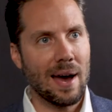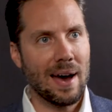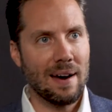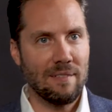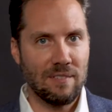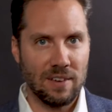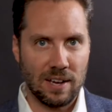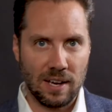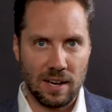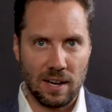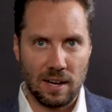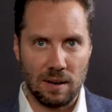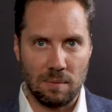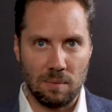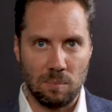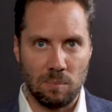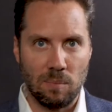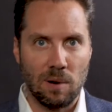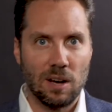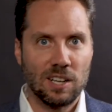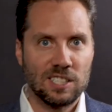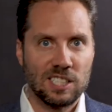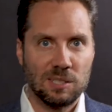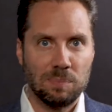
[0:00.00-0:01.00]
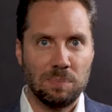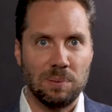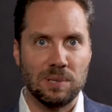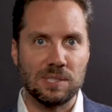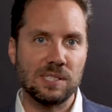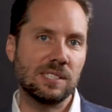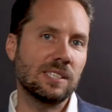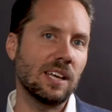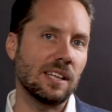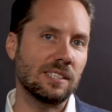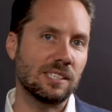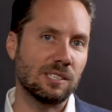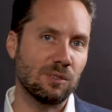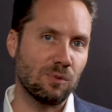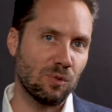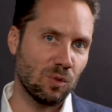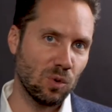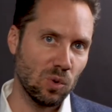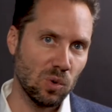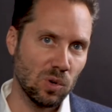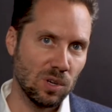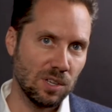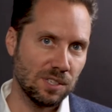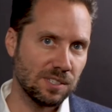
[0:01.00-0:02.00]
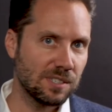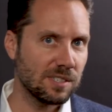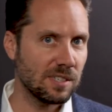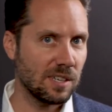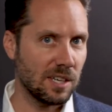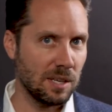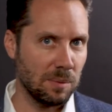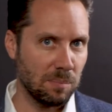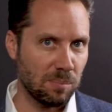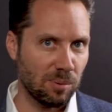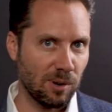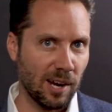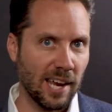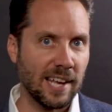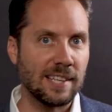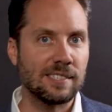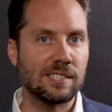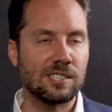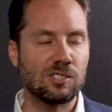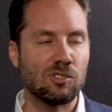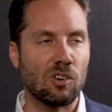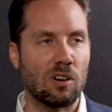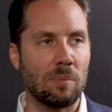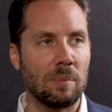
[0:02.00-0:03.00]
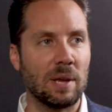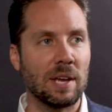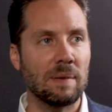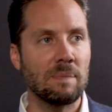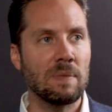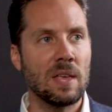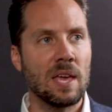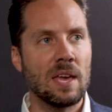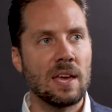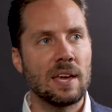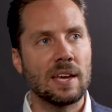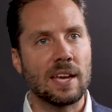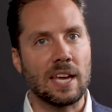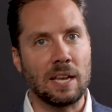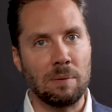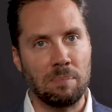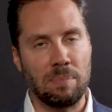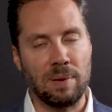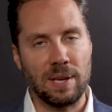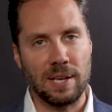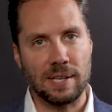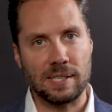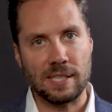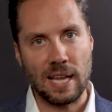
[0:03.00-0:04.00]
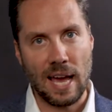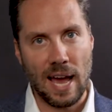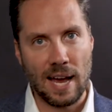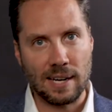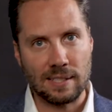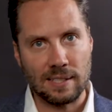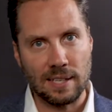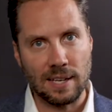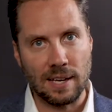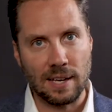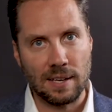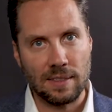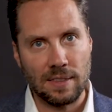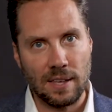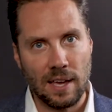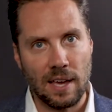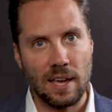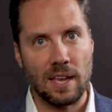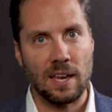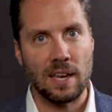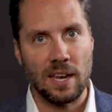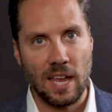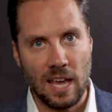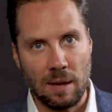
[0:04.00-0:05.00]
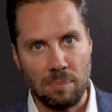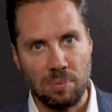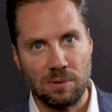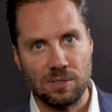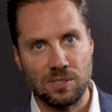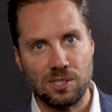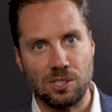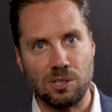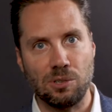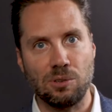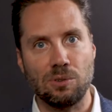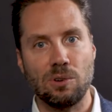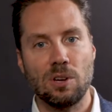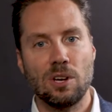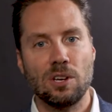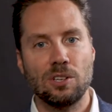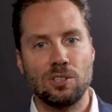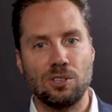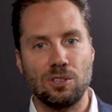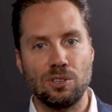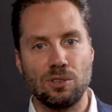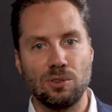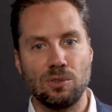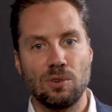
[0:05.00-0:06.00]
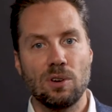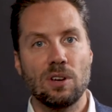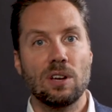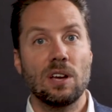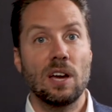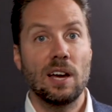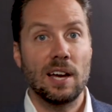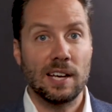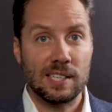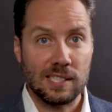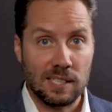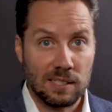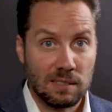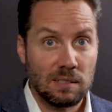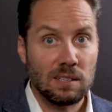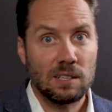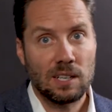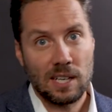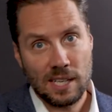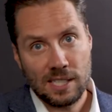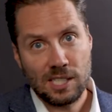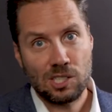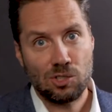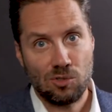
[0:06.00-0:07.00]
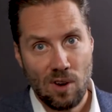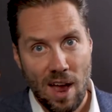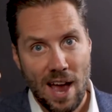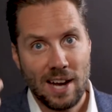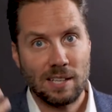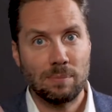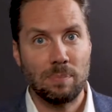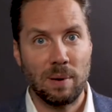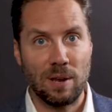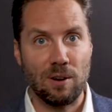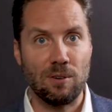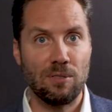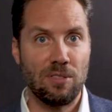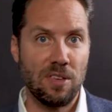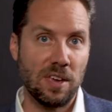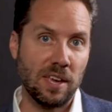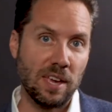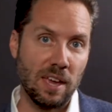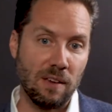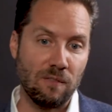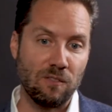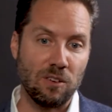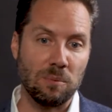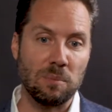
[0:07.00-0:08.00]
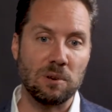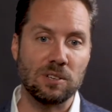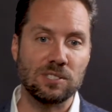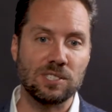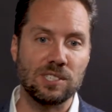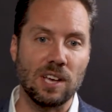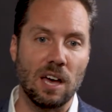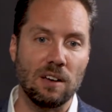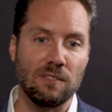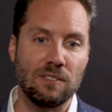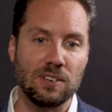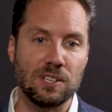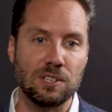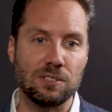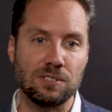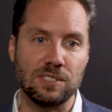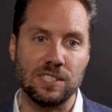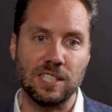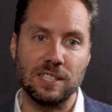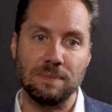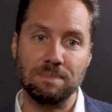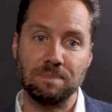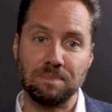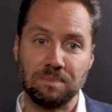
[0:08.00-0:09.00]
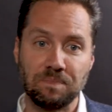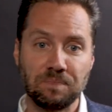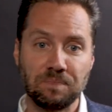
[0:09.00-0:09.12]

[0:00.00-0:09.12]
having multiple sets of rules in brainstorming can be a tactic that enables you to extract better thinking from yourself and your team.